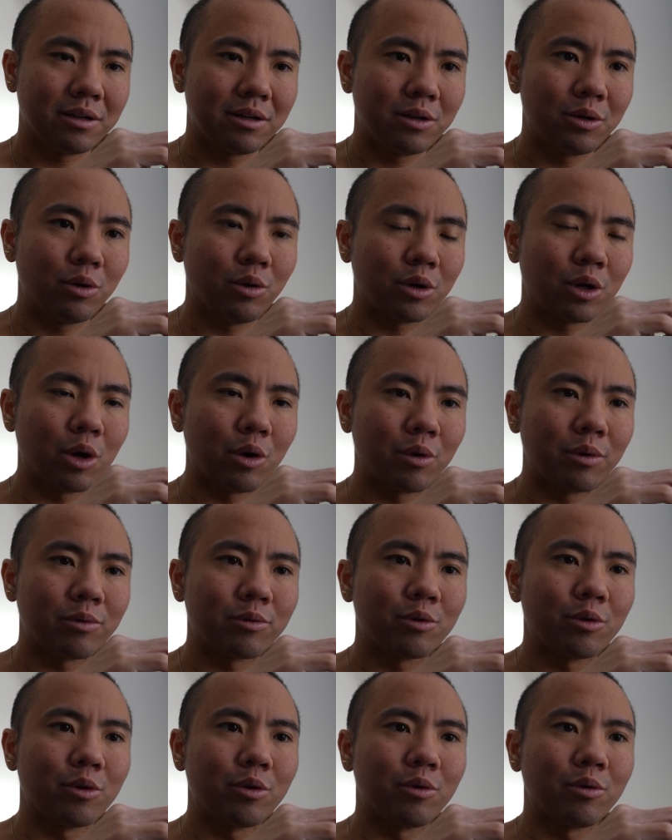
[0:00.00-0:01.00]
who are going
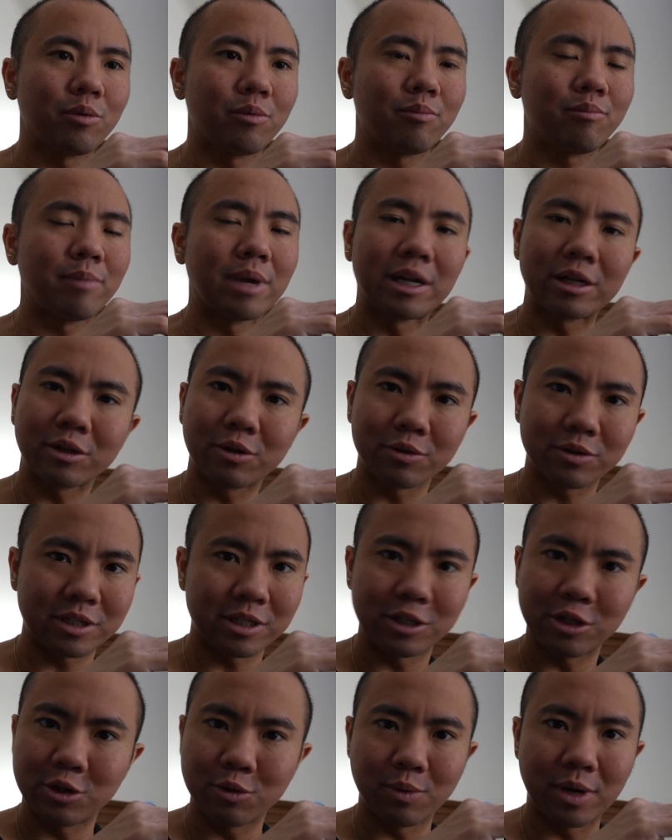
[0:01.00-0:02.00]
through medical
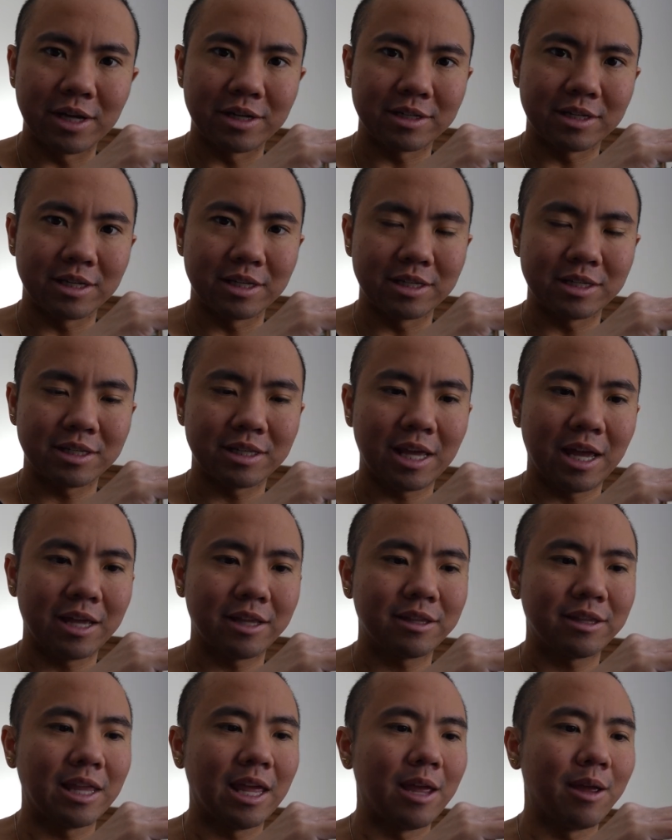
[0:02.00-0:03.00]
situations
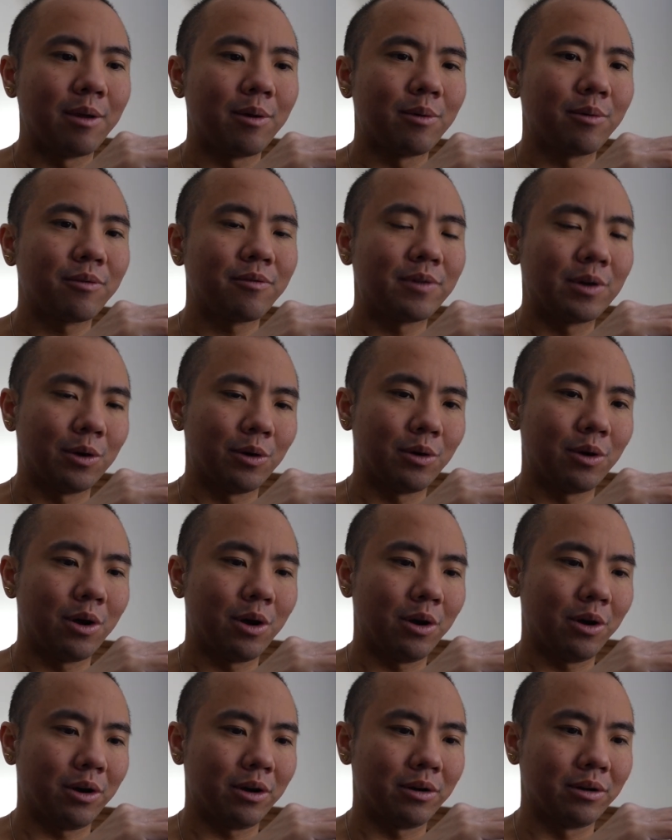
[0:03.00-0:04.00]
that they feel
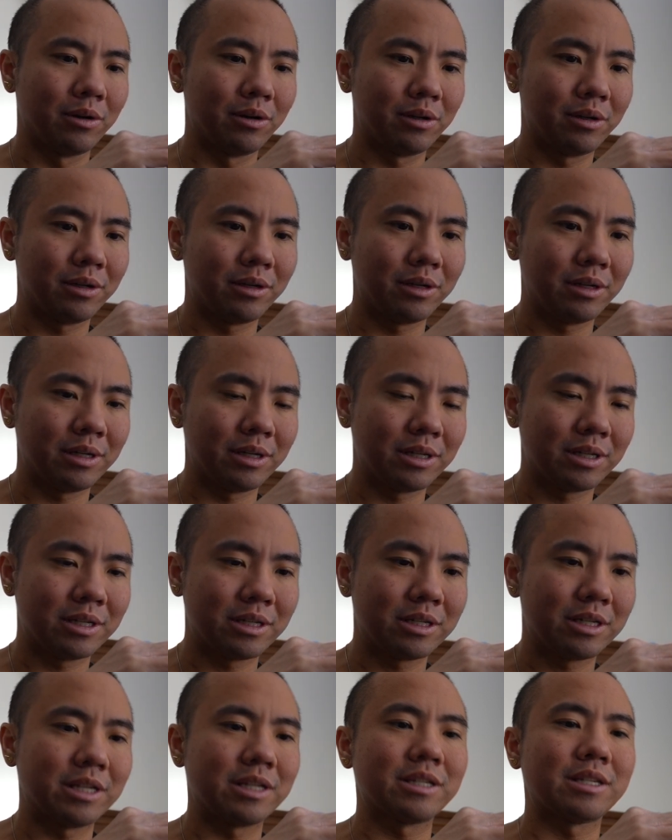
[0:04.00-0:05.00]
are
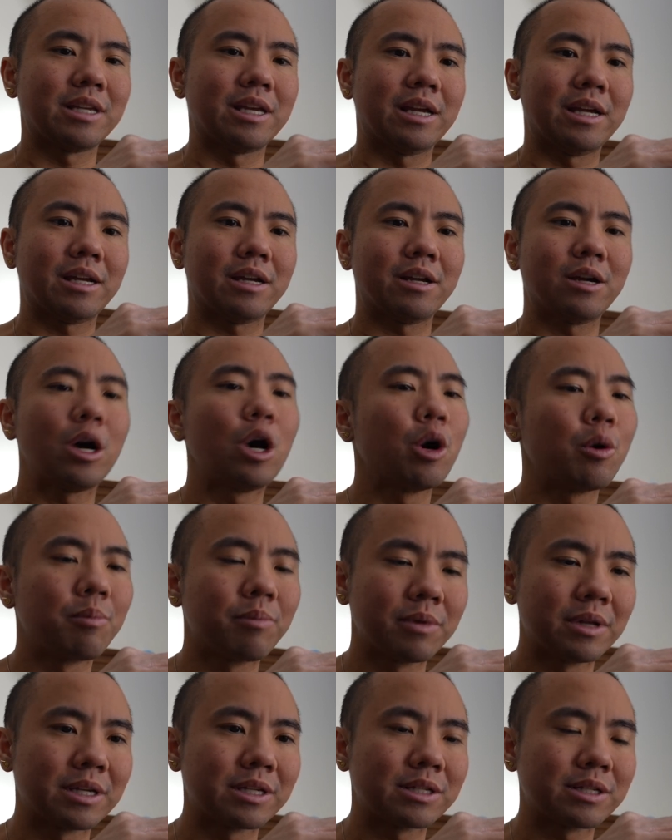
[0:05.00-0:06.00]
just like
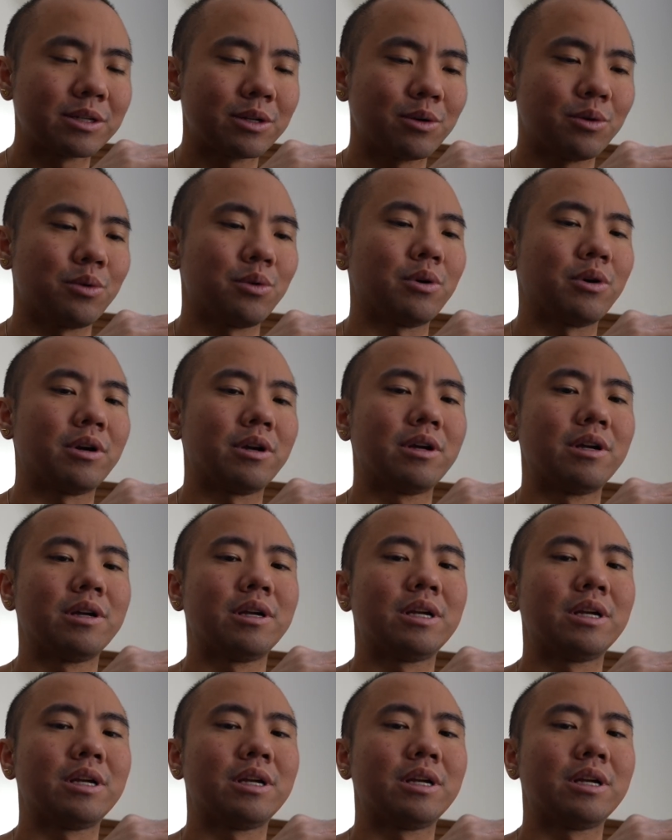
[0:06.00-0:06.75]
hopeless or